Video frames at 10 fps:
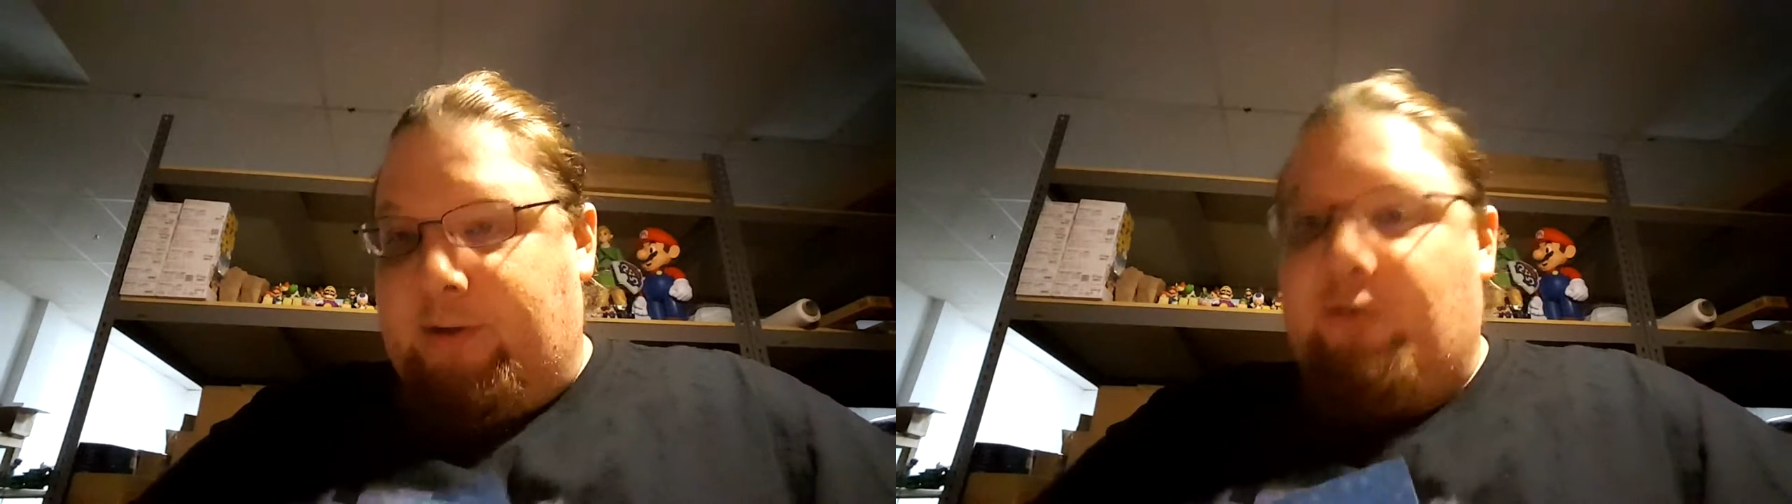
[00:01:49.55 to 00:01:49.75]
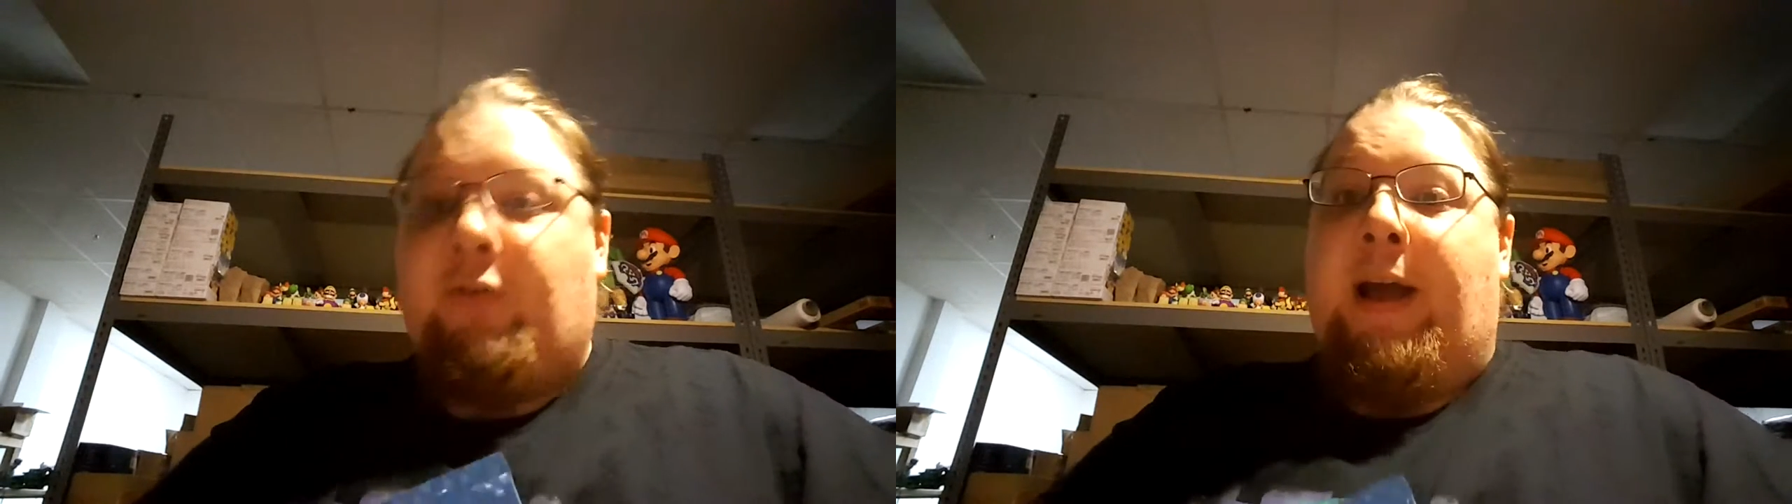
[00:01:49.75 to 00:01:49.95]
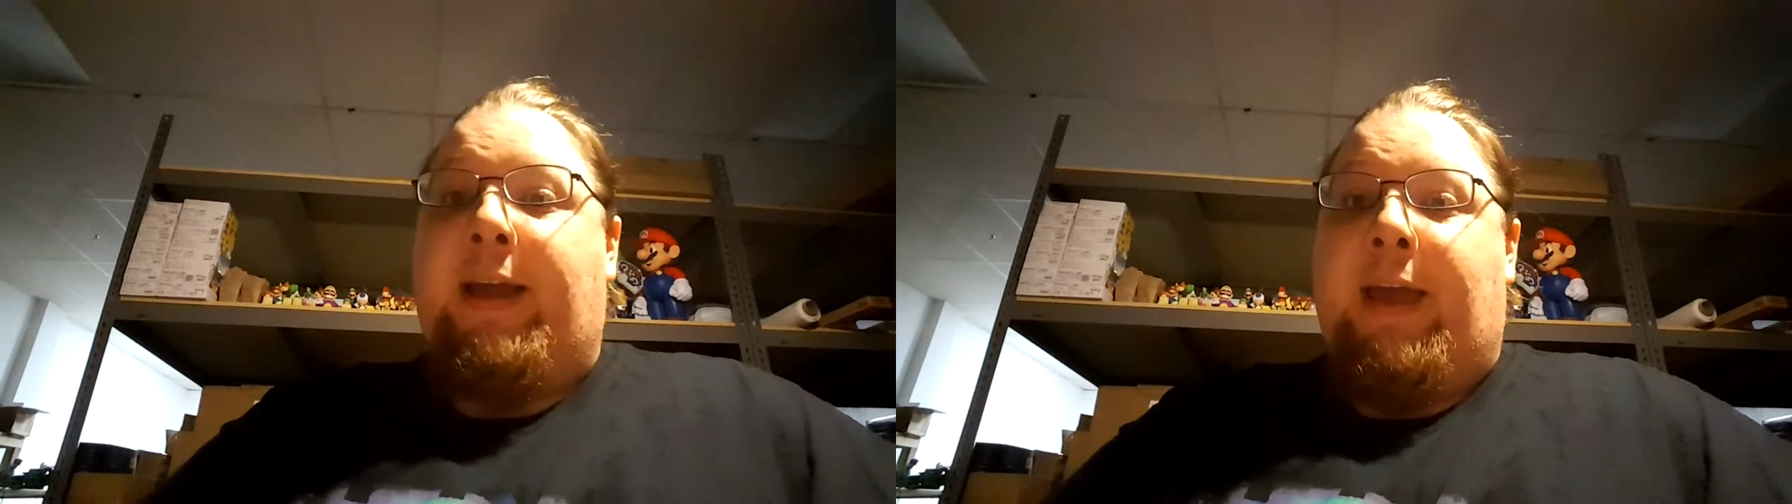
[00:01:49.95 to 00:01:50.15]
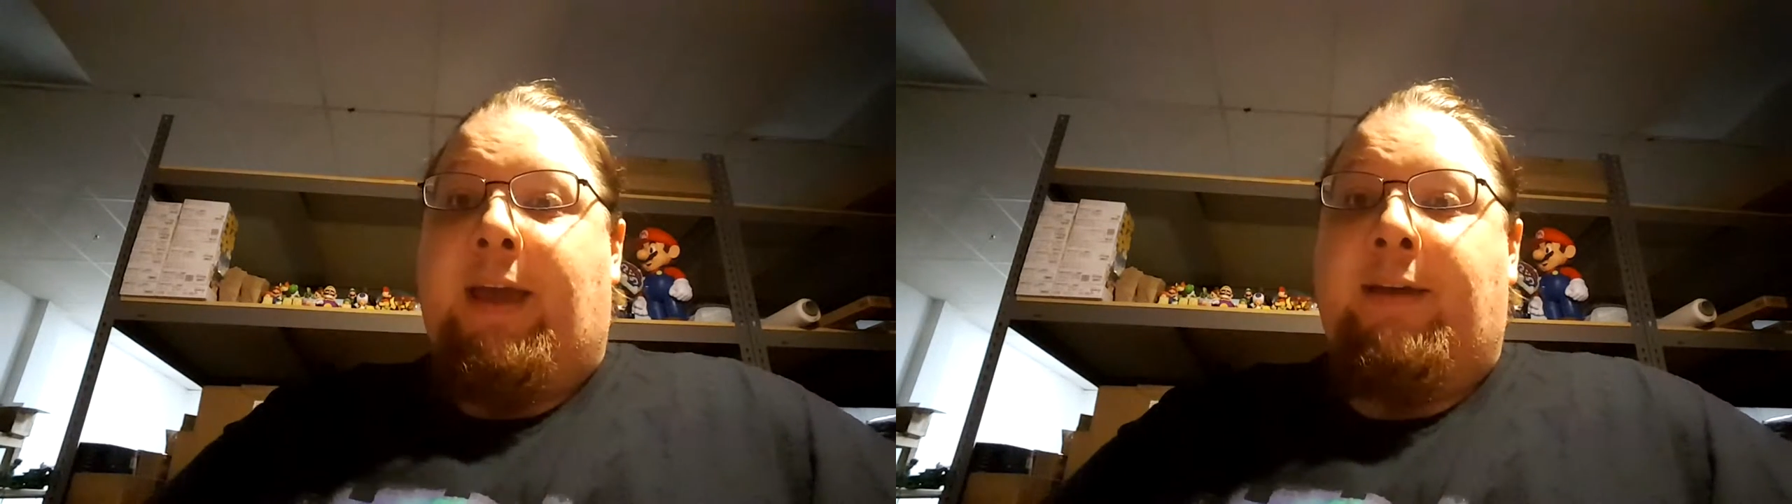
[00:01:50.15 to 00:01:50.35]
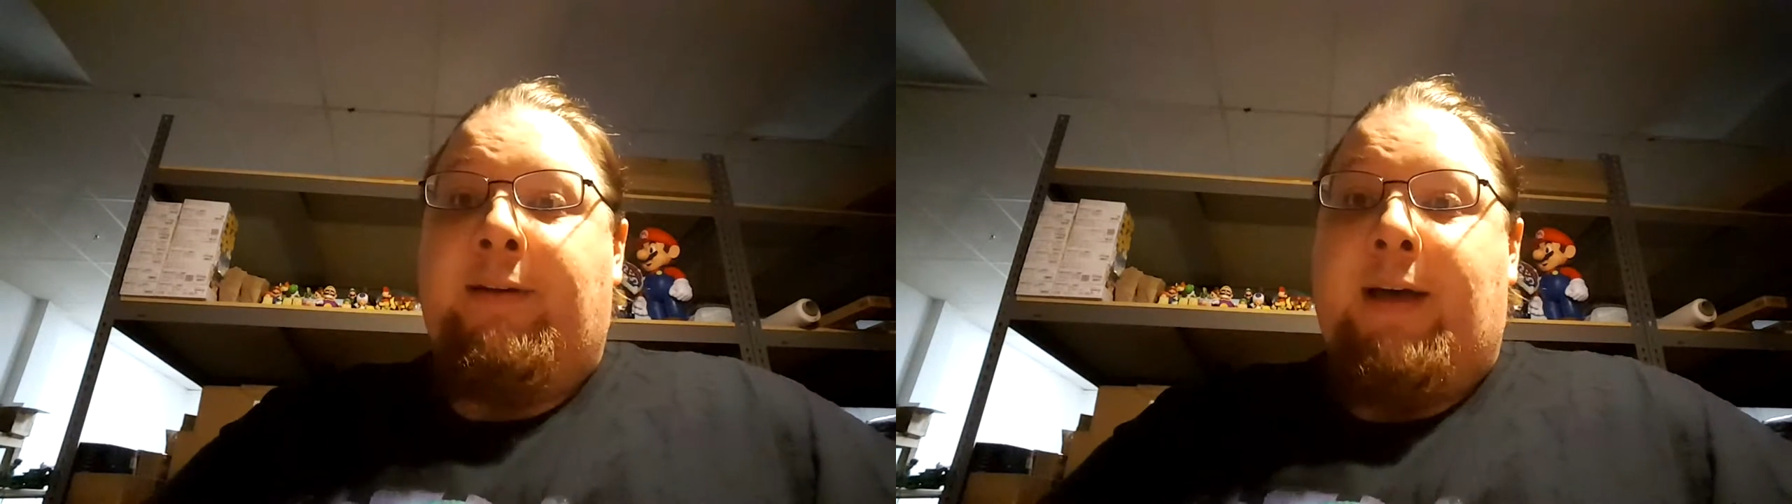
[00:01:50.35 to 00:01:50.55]

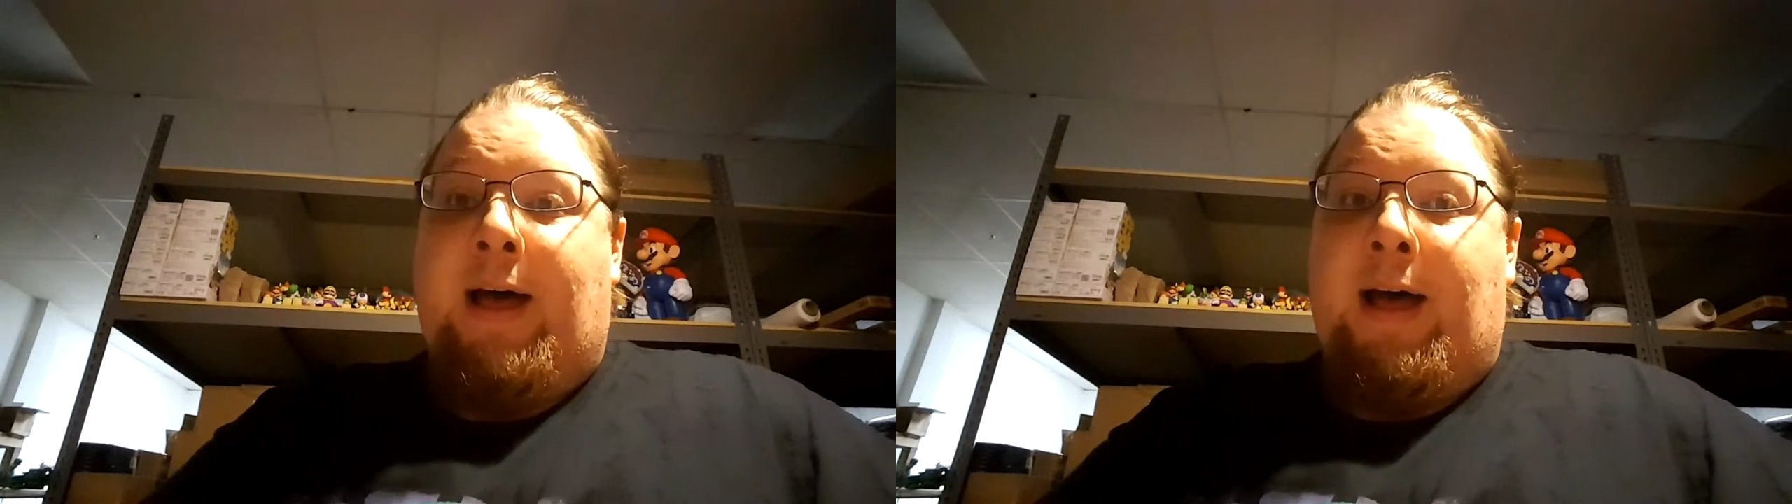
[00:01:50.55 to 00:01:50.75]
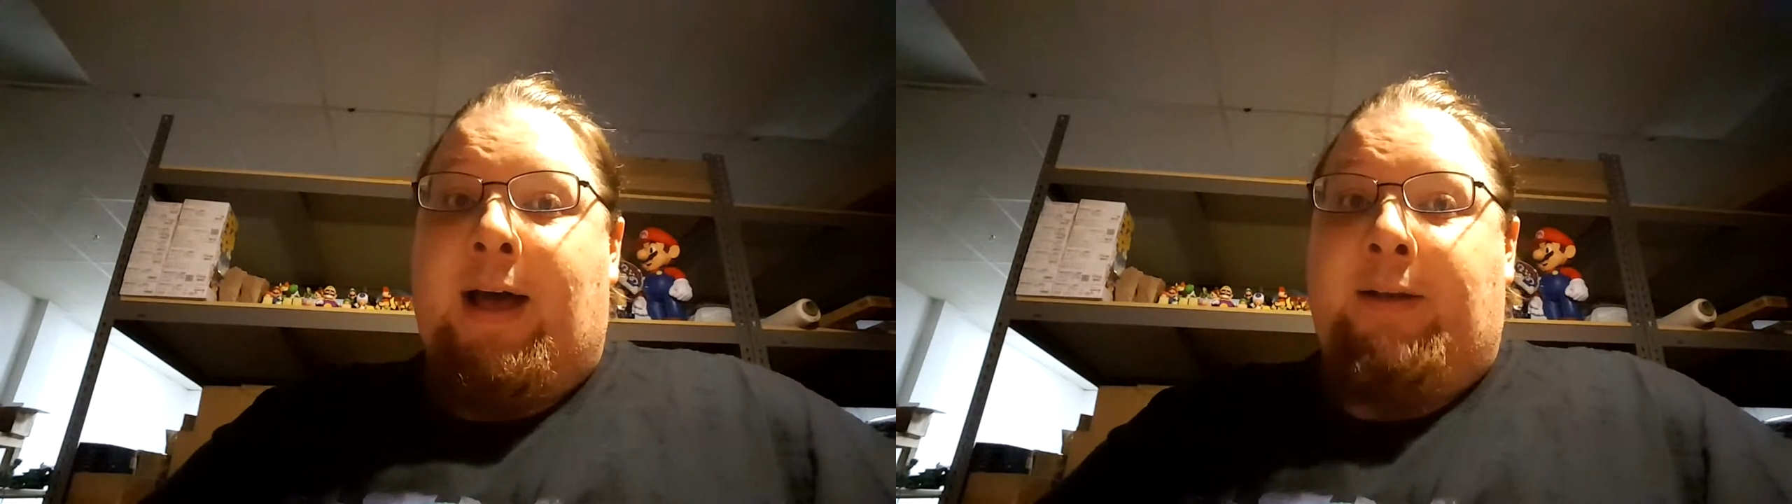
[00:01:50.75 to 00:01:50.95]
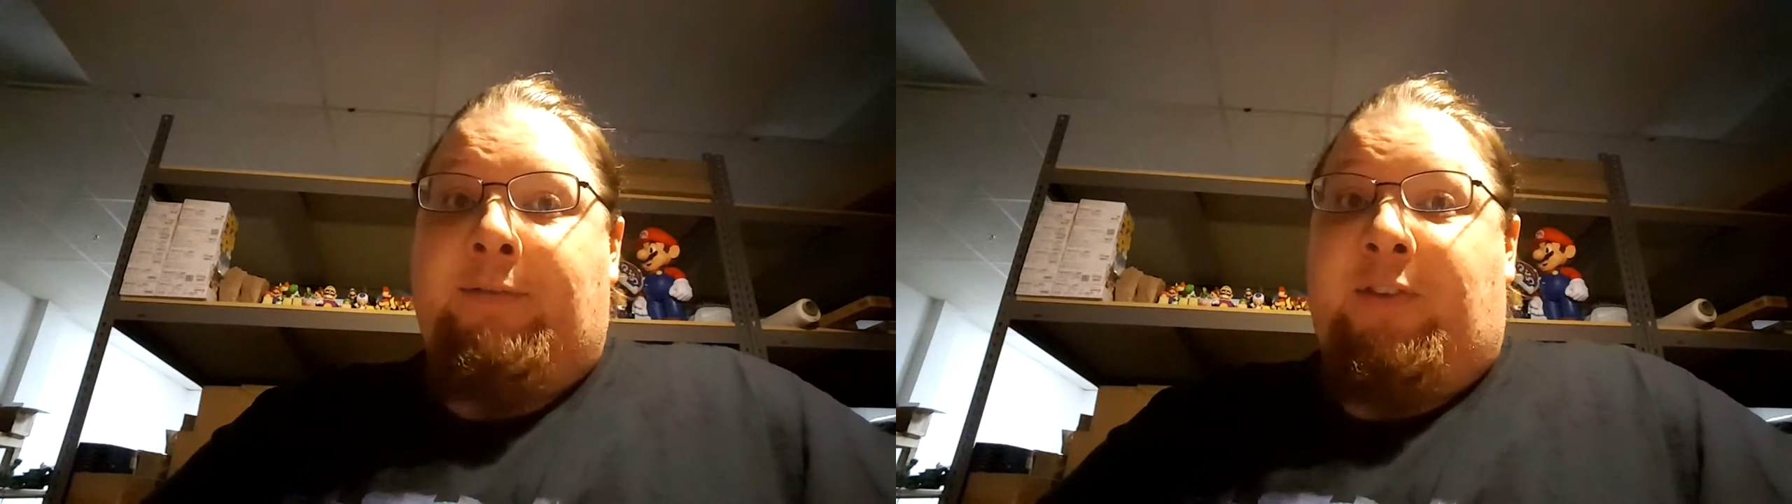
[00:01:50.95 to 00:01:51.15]
tracking on